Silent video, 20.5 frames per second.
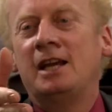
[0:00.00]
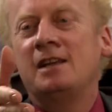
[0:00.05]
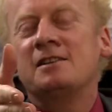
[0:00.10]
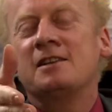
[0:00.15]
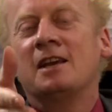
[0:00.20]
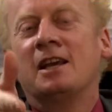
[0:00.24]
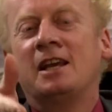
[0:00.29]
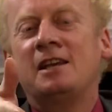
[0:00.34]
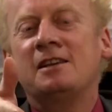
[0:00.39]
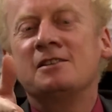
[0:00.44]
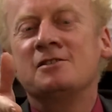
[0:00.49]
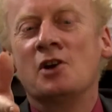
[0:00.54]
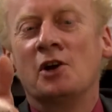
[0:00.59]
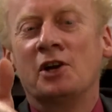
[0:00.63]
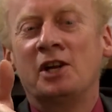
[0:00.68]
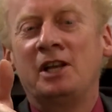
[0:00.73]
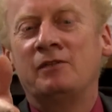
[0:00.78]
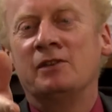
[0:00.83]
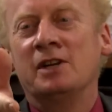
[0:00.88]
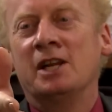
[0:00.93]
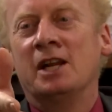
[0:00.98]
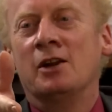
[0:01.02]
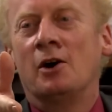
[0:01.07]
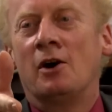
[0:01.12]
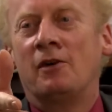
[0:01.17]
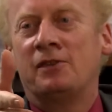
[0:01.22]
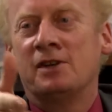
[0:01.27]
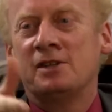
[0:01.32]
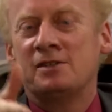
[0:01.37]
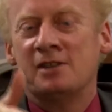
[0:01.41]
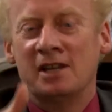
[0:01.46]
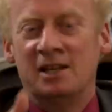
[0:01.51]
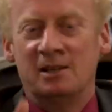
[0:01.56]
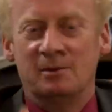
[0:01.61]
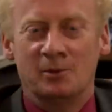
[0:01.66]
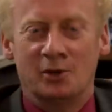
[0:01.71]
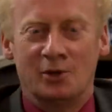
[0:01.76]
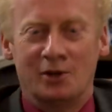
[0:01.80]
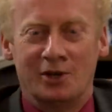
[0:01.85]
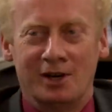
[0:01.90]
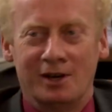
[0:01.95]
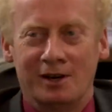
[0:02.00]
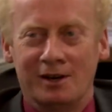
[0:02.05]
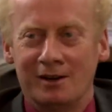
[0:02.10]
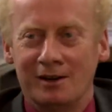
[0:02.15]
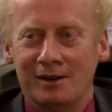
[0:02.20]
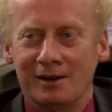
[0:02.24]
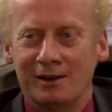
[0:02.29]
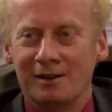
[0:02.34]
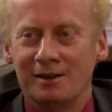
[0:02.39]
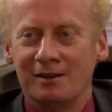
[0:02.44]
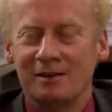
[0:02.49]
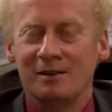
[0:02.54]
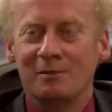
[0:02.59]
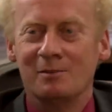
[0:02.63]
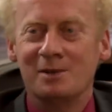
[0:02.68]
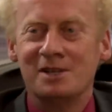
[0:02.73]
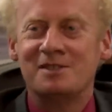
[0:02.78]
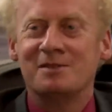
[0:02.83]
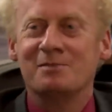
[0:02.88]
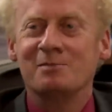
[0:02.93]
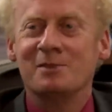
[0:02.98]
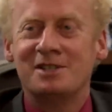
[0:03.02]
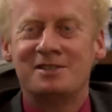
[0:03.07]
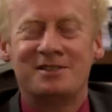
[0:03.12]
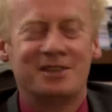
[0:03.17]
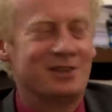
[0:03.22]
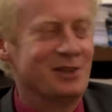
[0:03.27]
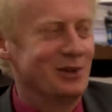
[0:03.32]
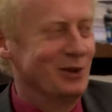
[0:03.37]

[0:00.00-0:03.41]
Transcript: he's, he's not even in office anymore, Mr.